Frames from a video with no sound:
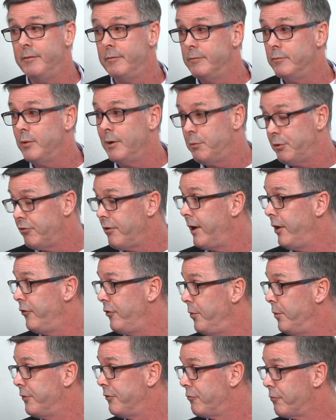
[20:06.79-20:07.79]
what we're trying to
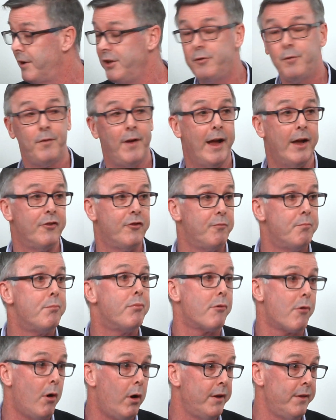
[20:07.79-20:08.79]
do is reach fans,
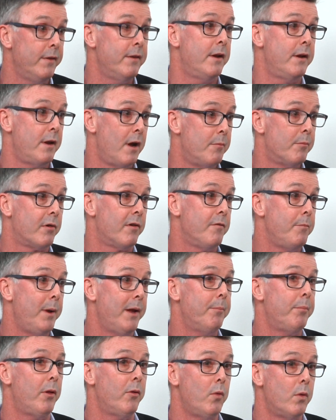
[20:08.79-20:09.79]
broaden the number of
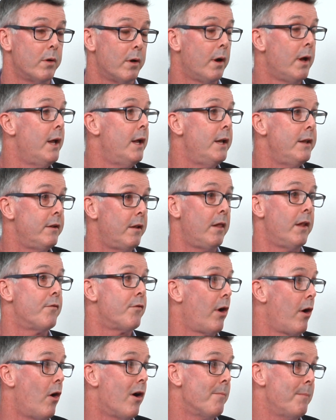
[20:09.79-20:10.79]
people who are
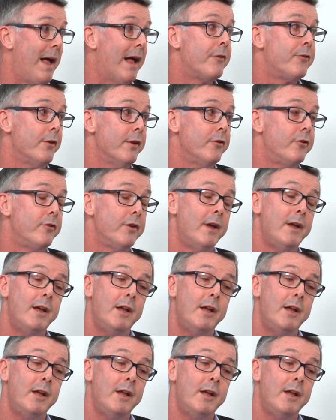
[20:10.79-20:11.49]
delivering our message.